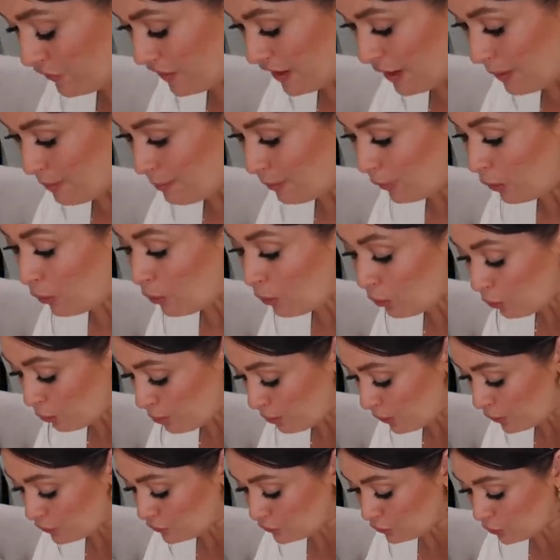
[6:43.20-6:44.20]
of them, but
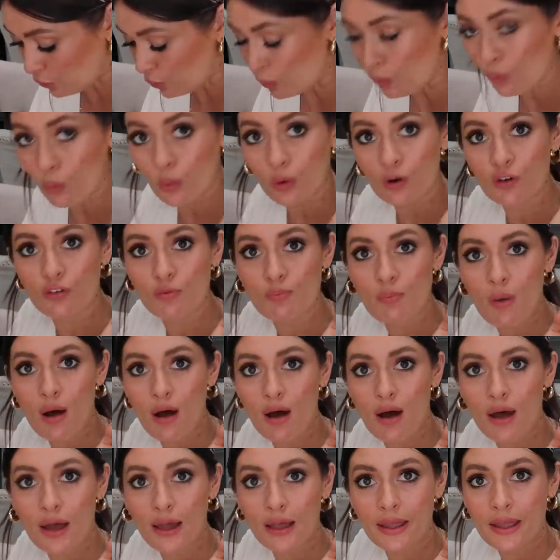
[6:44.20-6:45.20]
almost all of
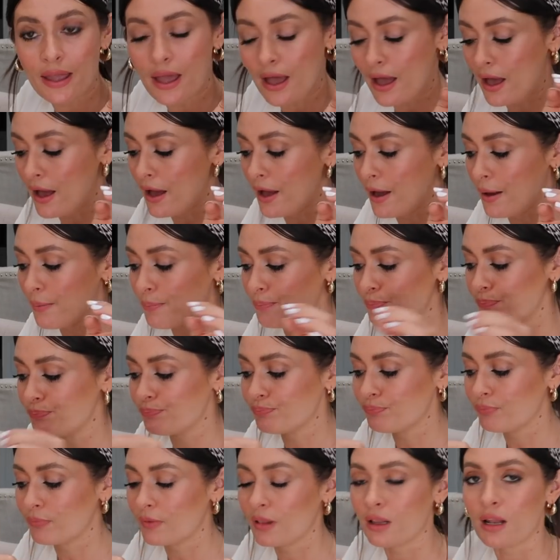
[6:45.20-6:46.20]
my
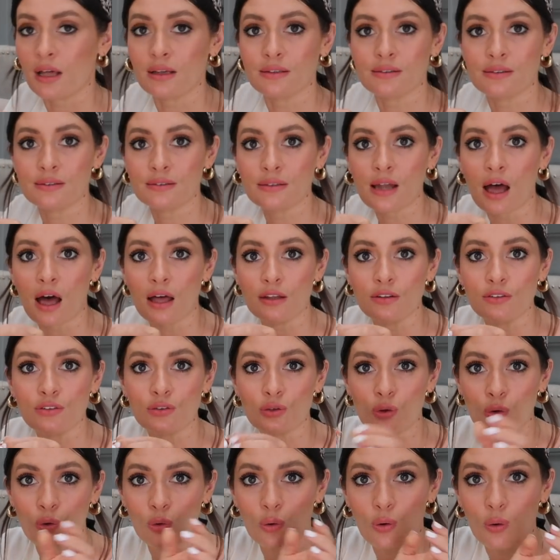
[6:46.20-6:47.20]
like
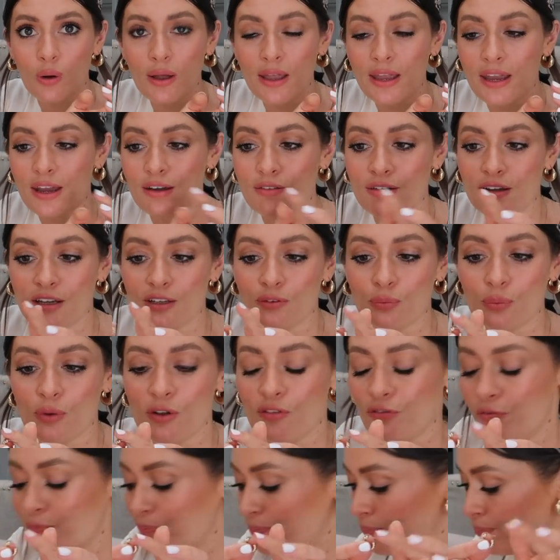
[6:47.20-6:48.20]
studs or earrings
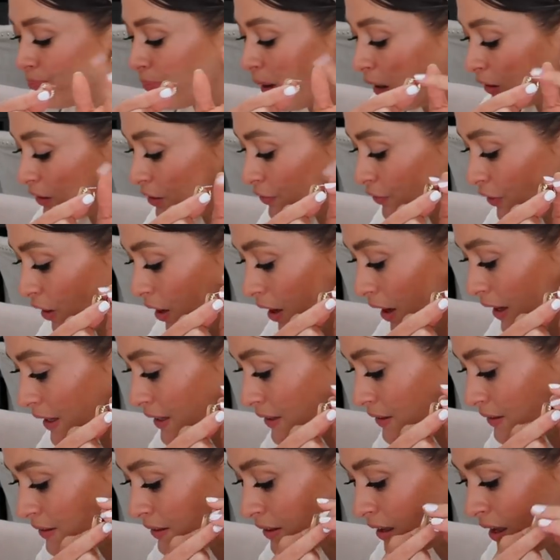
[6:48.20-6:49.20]
with
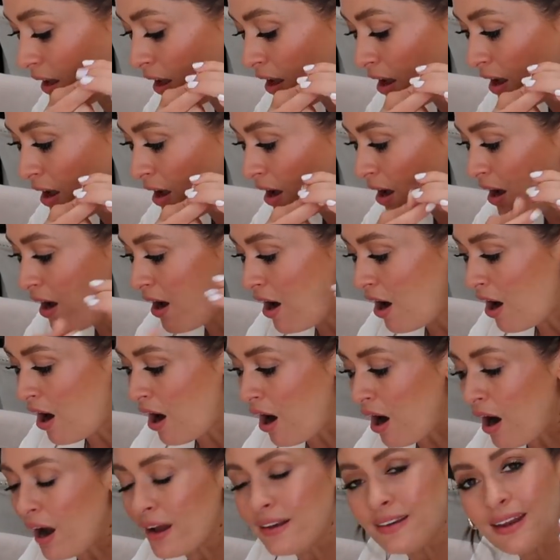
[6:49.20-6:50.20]
butterflies,
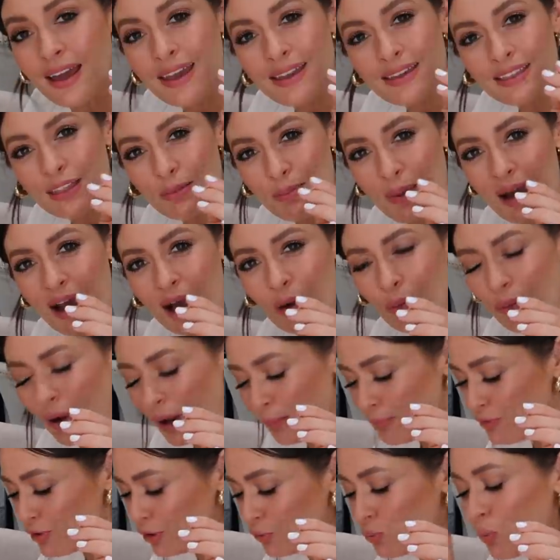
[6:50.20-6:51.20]
I take them out.
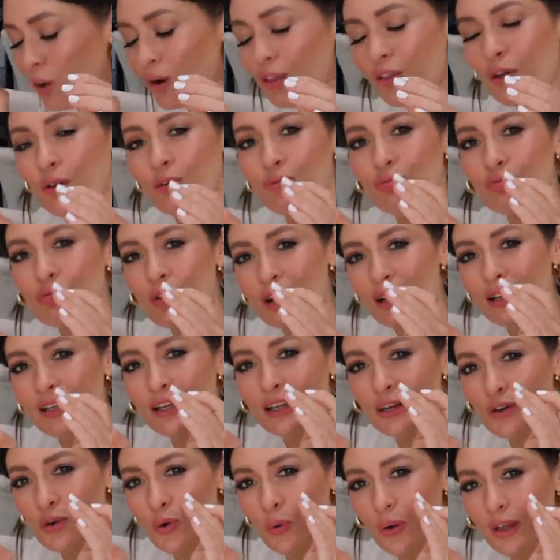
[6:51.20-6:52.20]
I'm just one of those
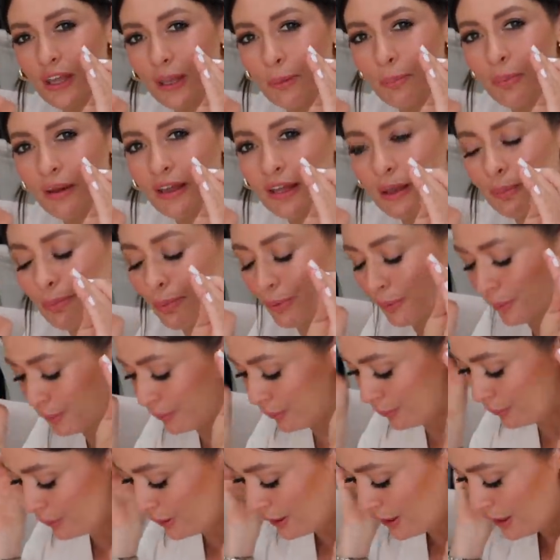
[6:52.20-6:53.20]
really annoying
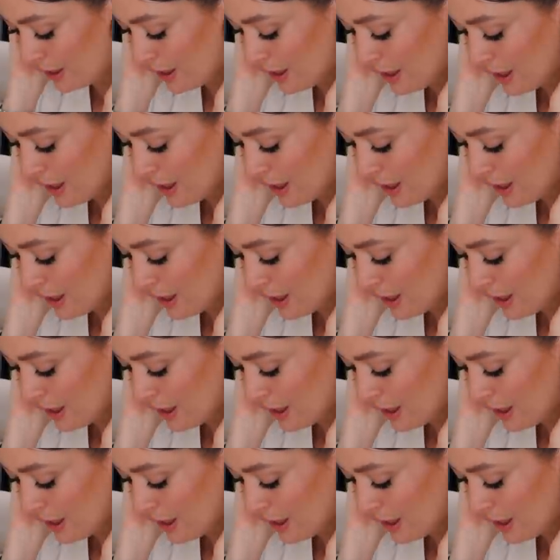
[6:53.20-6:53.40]
people